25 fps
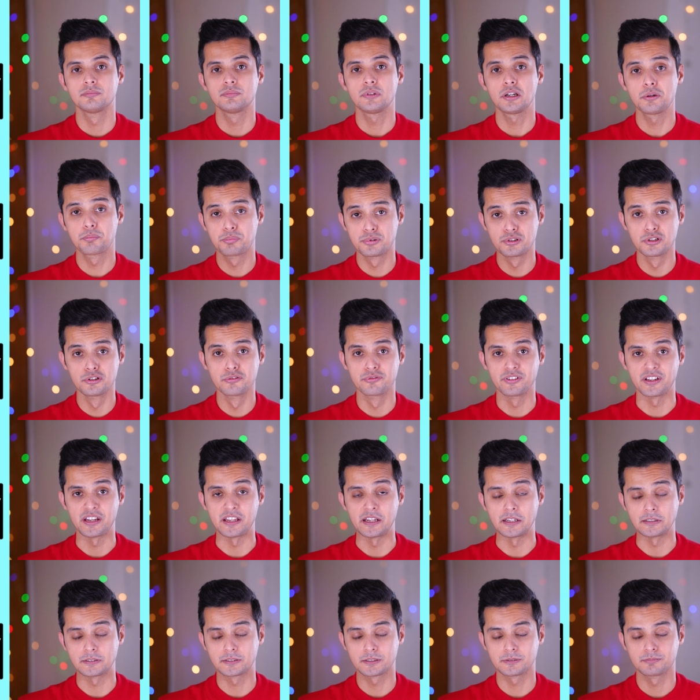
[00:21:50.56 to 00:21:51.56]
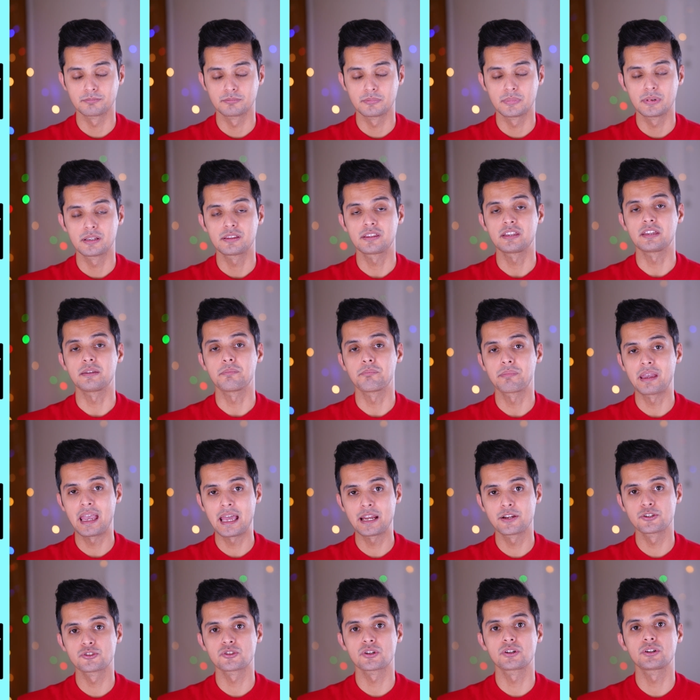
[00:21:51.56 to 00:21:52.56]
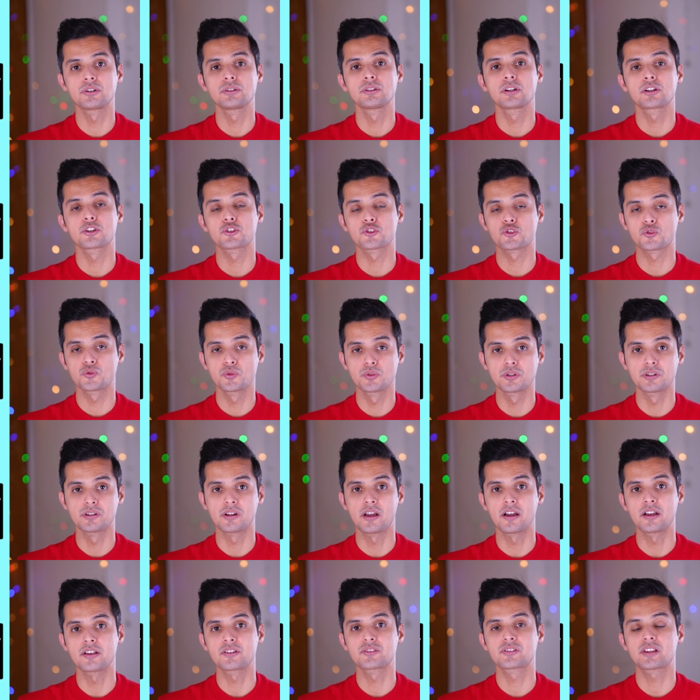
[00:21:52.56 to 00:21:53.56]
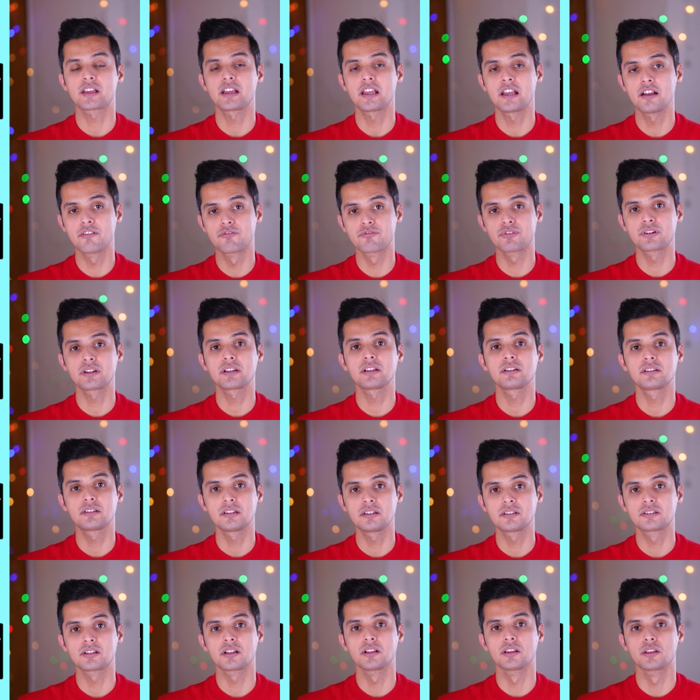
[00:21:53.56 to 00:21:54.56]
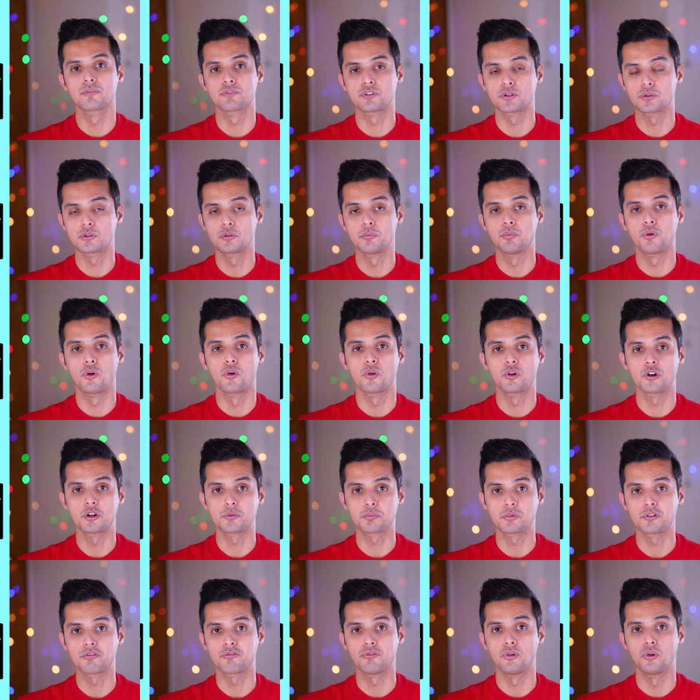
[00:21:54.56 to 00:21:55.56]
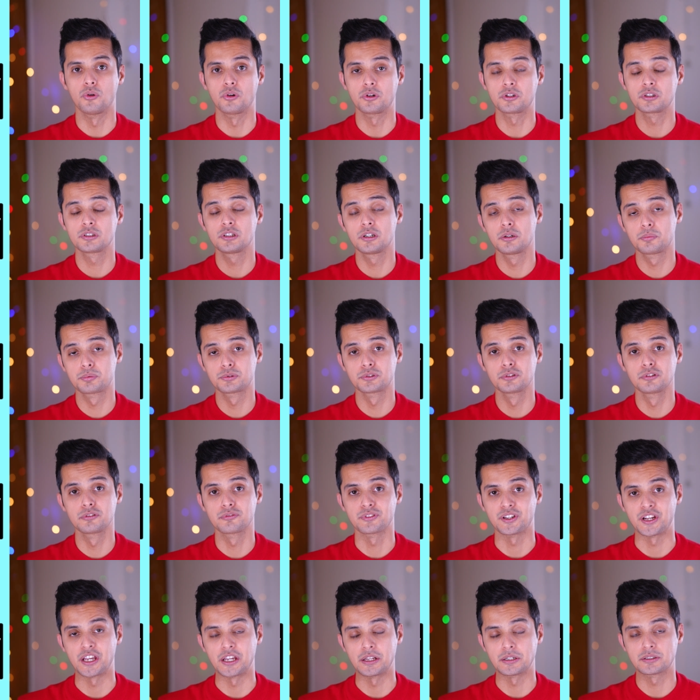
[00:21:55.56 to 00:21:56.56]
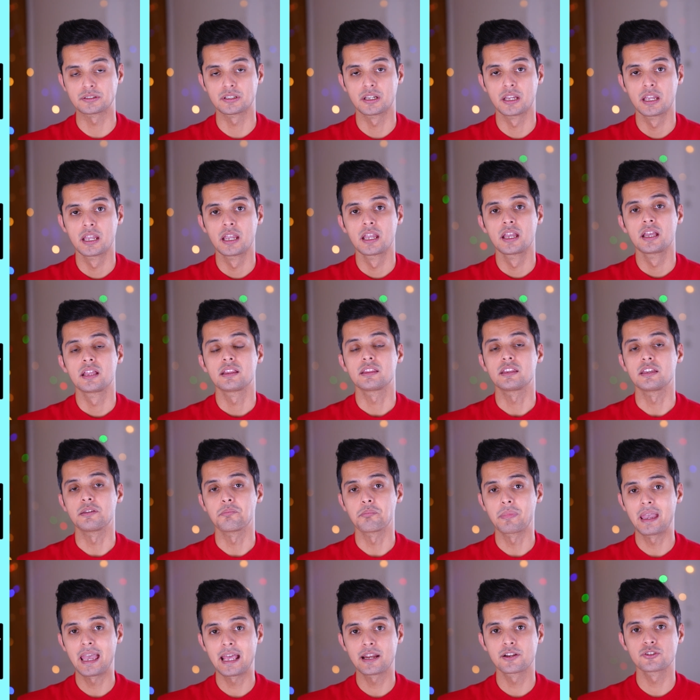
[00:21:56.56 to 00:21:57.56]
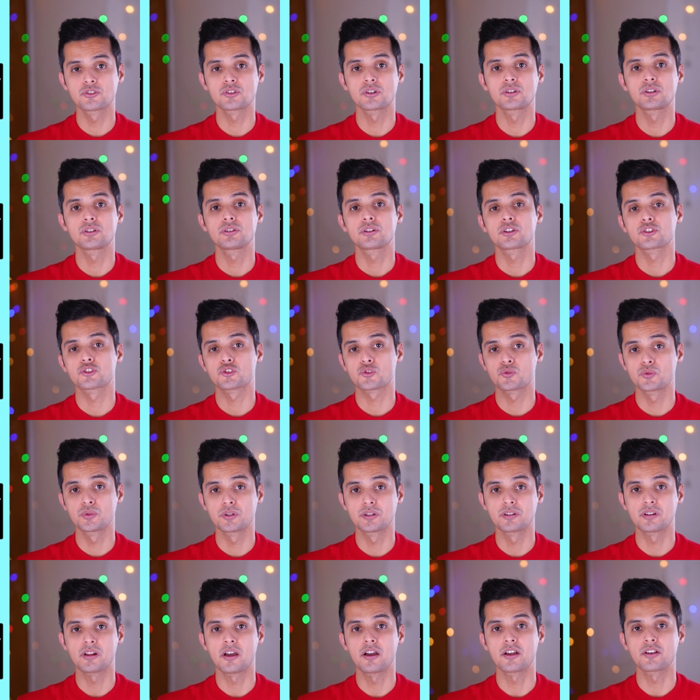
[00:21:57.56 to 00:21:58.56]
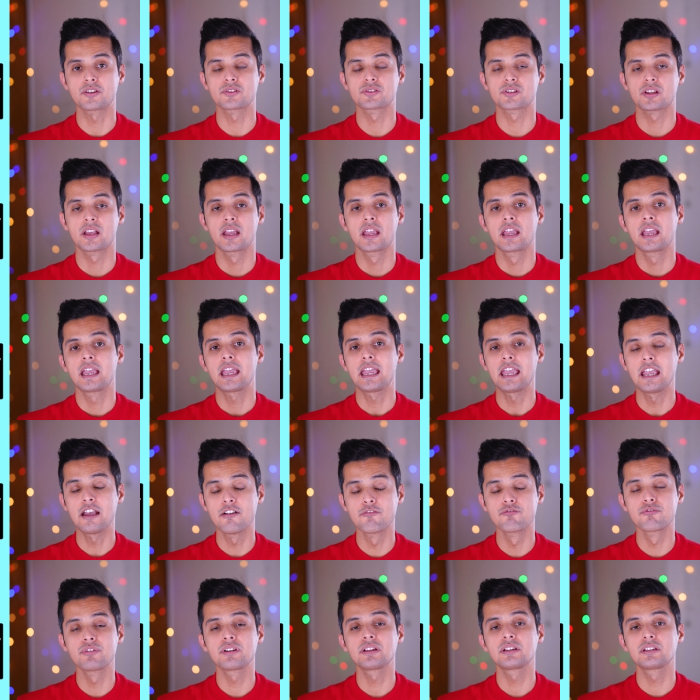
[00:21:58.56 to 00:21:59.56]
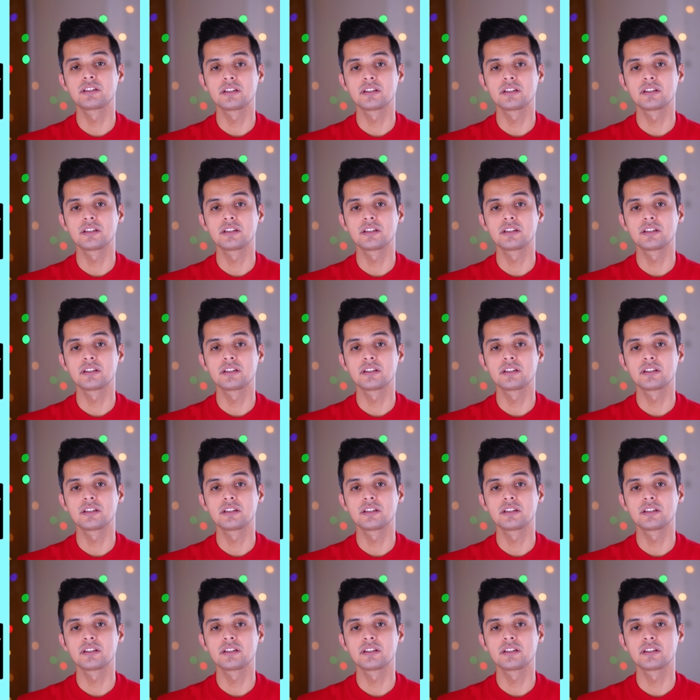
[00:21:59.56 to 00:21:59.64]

approving it. The manager scrutinized every detail of the report before approving it. The manager scrutinized every